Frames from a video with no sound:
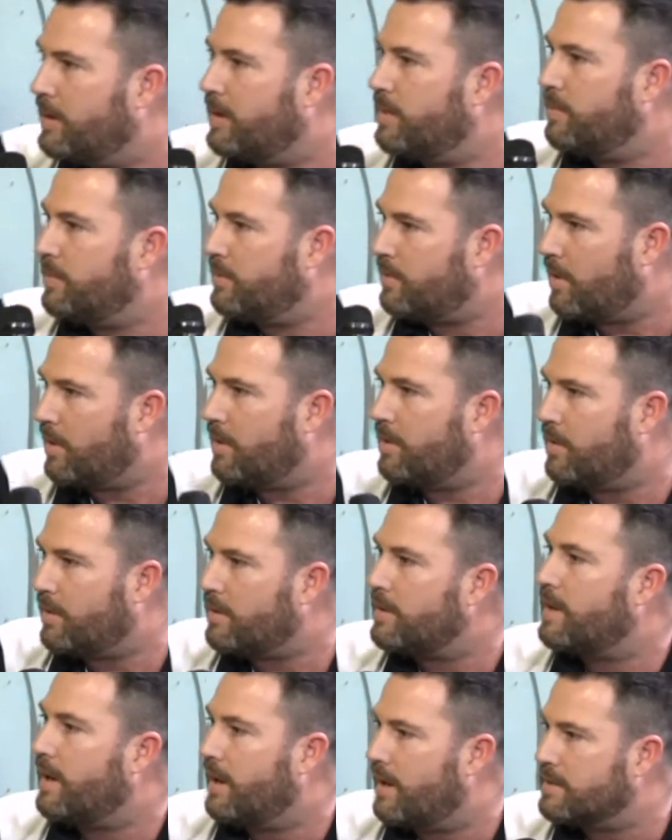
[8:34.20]
We've got a lot
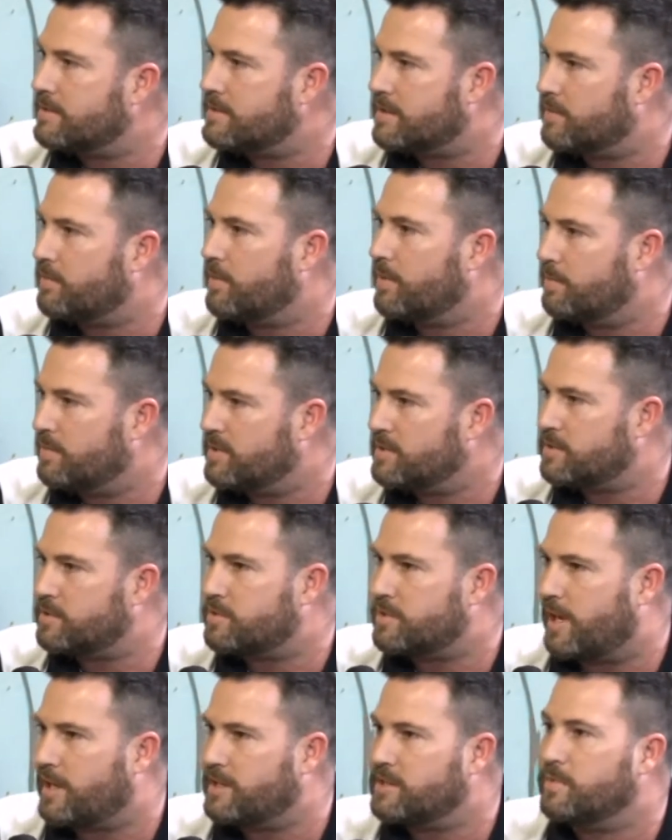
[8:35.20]
of clients that we're busy
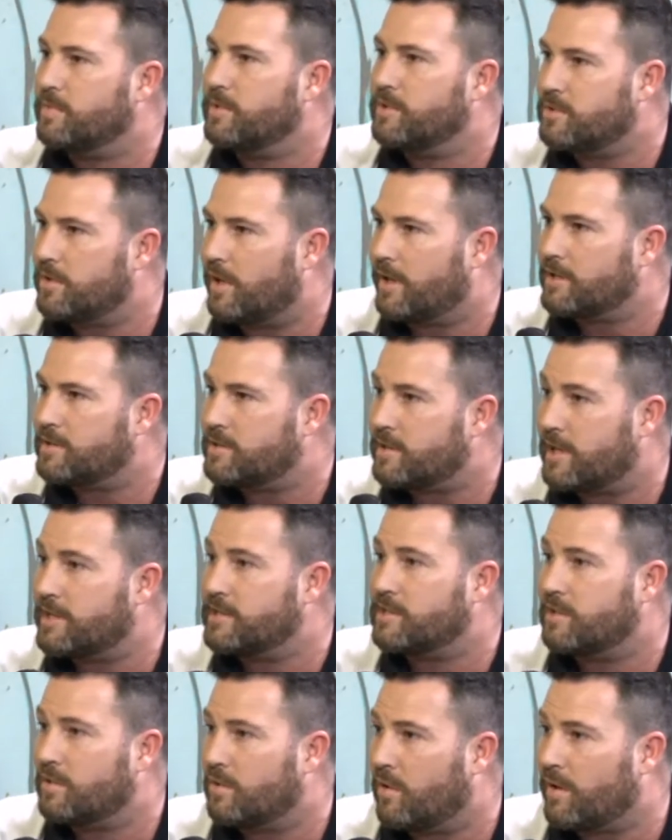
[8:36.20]
changing. We're trying to
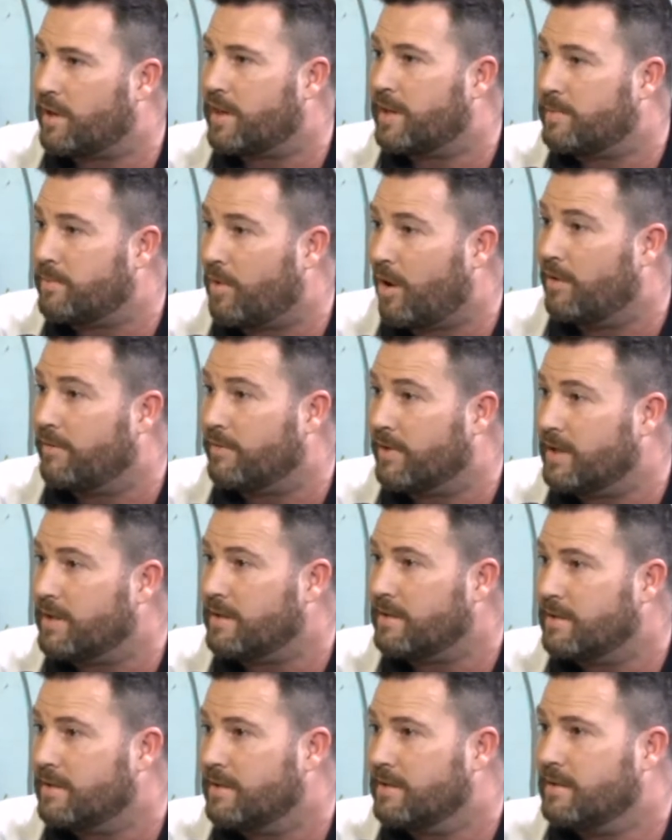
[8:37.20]
change a lot of them over
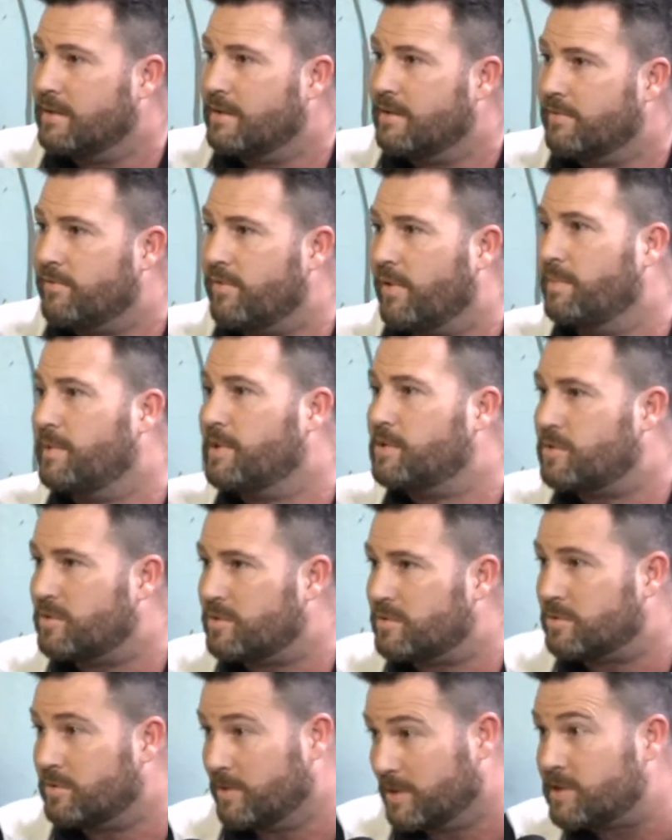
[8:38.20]
from the
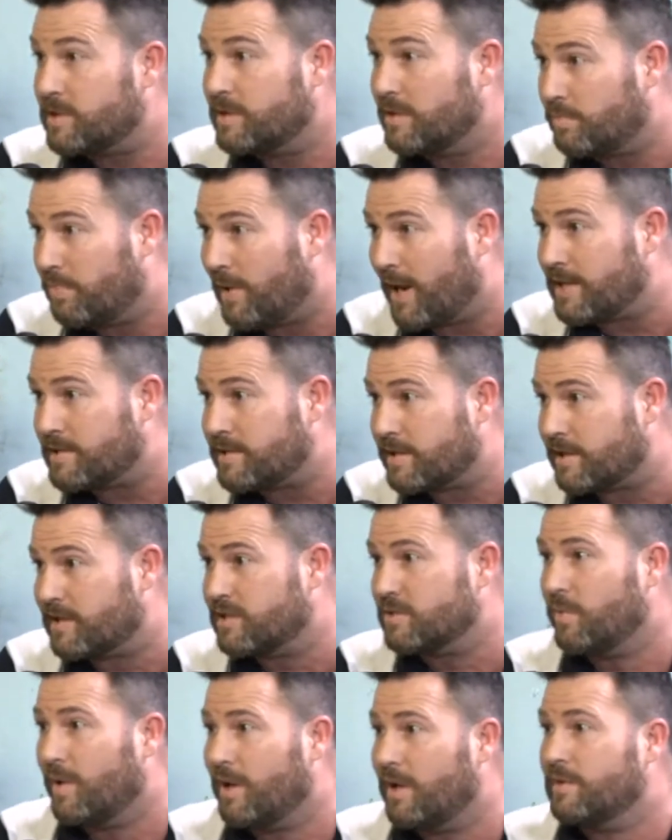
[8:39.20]
traditional plastic
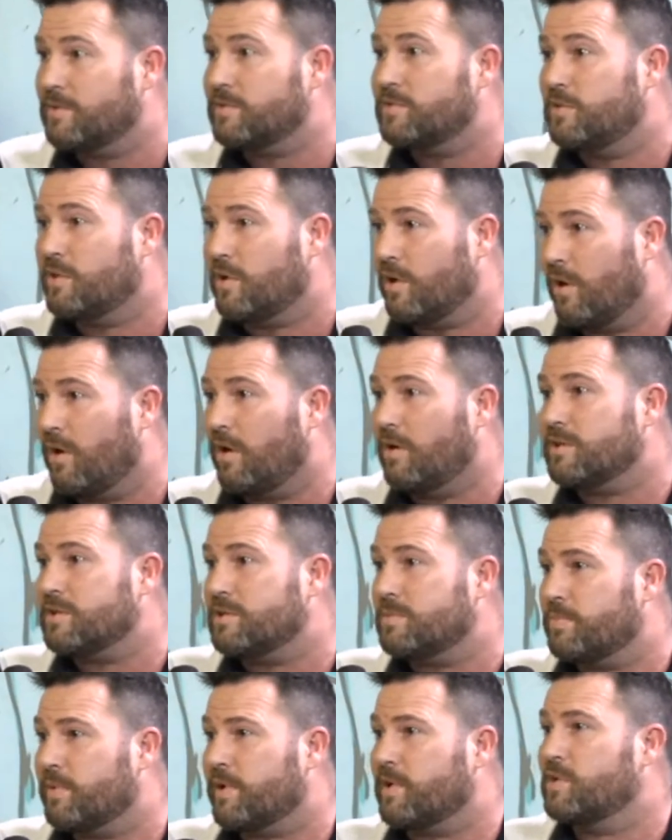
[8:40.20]
as well to glass
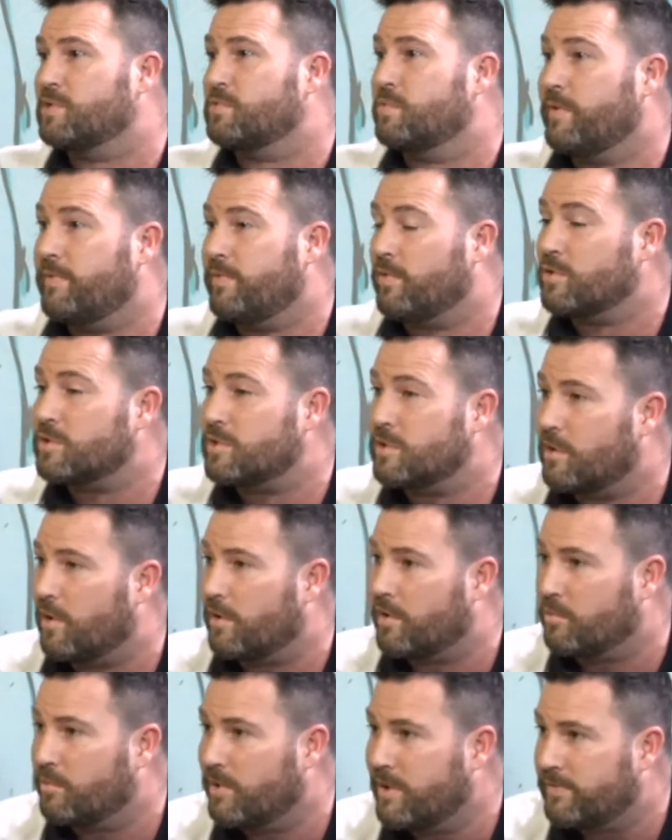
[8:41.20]
because we've also
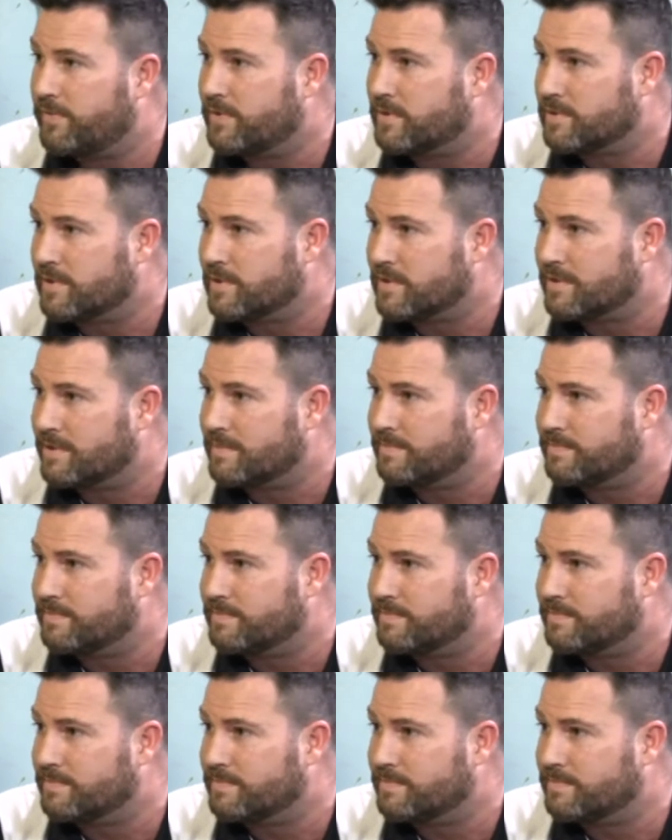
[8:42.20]
got a refill system.